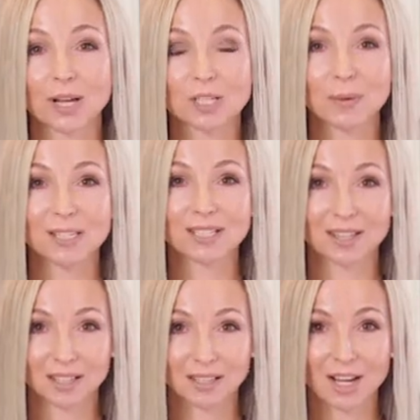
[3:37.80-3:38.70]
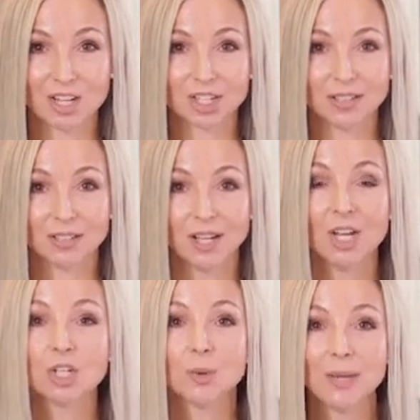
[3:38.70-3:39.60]
recipes to the collection,
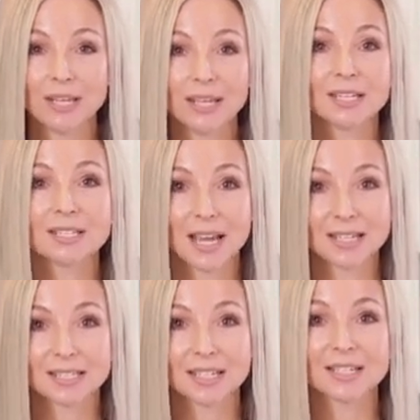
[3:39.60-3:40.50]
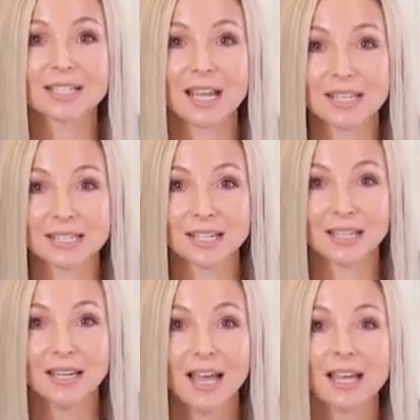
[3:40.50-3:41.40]
tweaking and testing and
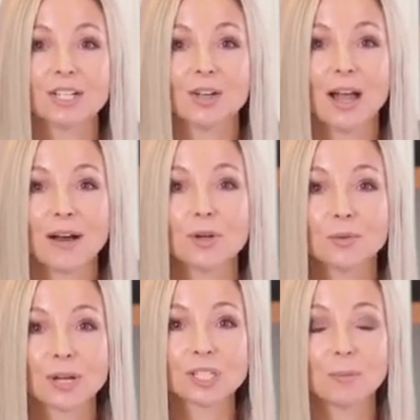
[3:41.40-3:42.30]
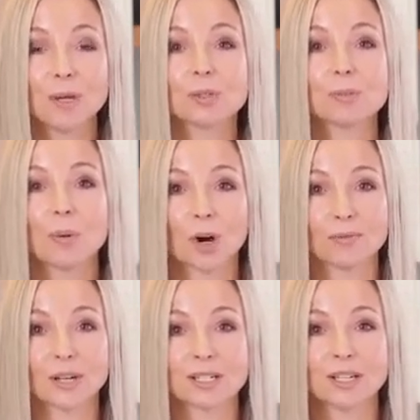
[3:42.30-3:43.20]
tasting until every recipe was
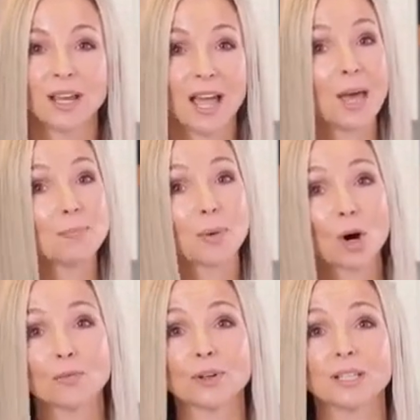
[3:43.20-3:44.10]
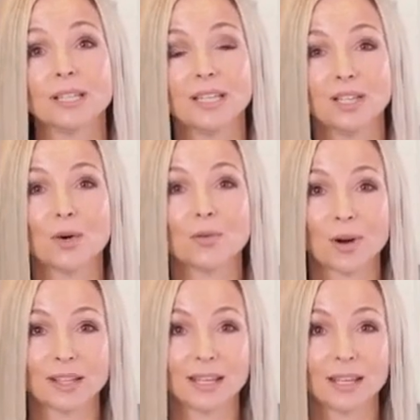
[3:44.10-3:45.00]
perfect and perfectly
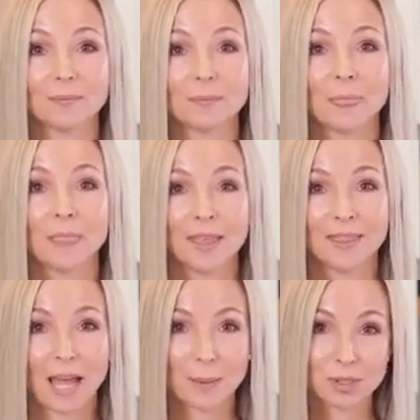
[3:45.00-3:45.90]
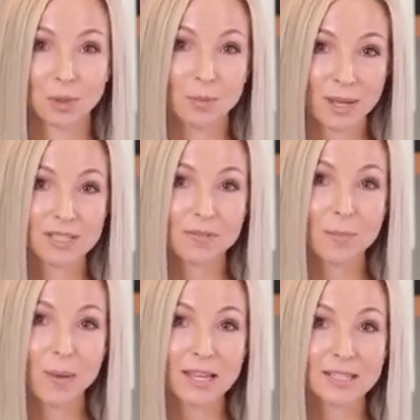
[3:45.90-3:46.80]
keto-friendly. The absolute best of
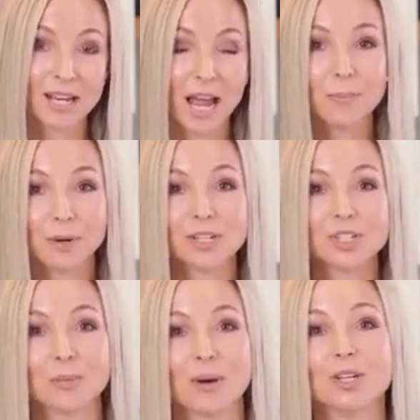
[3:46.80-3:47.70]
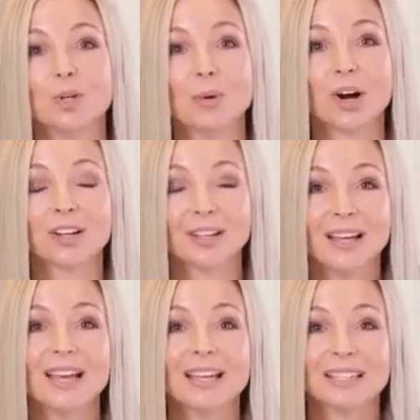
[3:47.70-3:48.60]
the best I put into my new book,
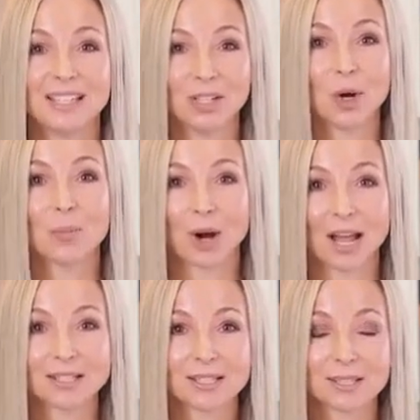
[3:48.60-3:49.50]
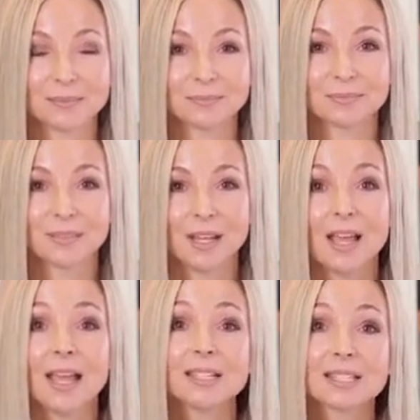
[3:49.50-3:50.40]
Keto Breads.
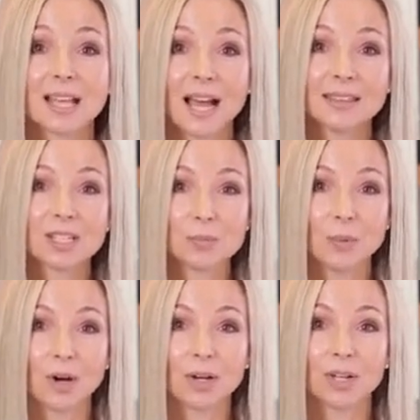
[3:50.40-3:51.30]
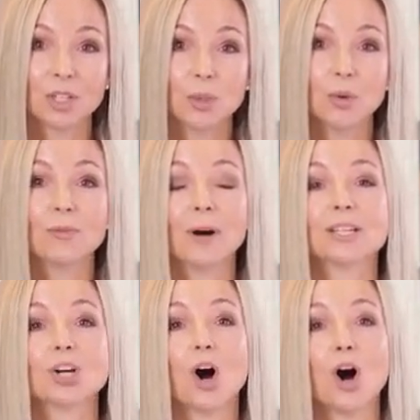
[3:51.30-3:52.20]
Inside this book, you will
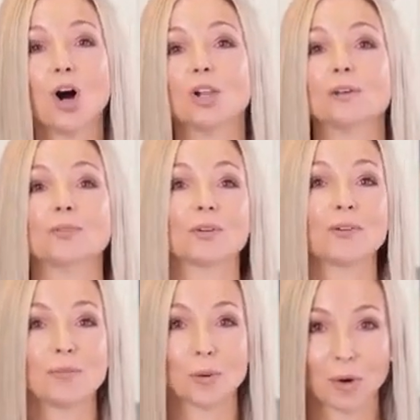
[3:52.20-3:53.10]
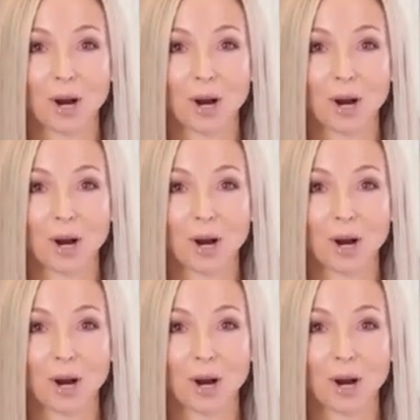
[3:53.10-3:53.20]
find all of your favorite